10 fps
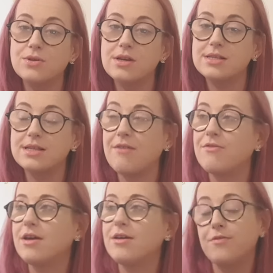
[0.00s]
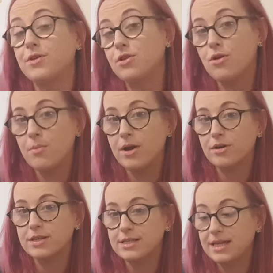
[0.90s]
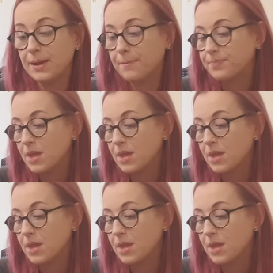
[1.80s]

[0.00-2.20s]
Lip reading: because I definitely feel a lot better today.